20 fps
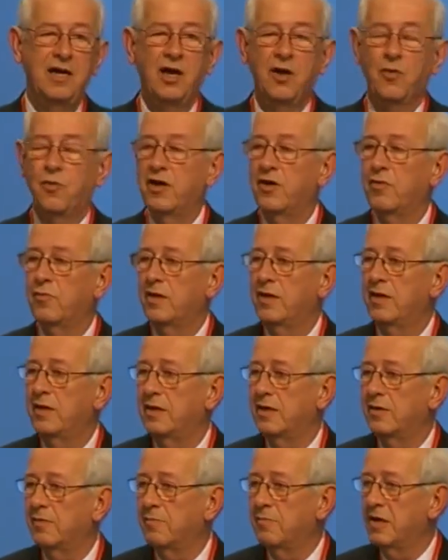when
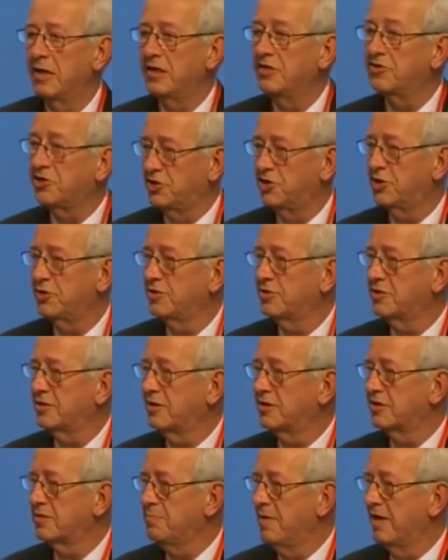we introduced
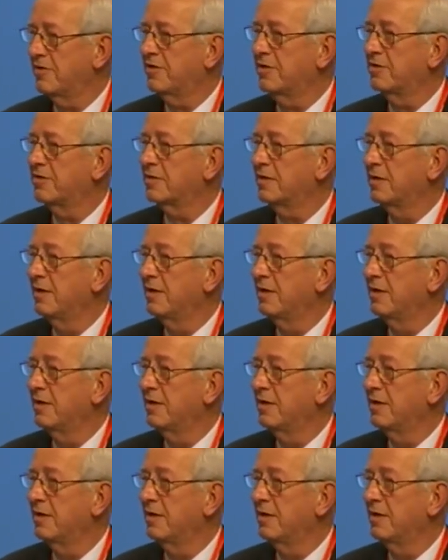this method,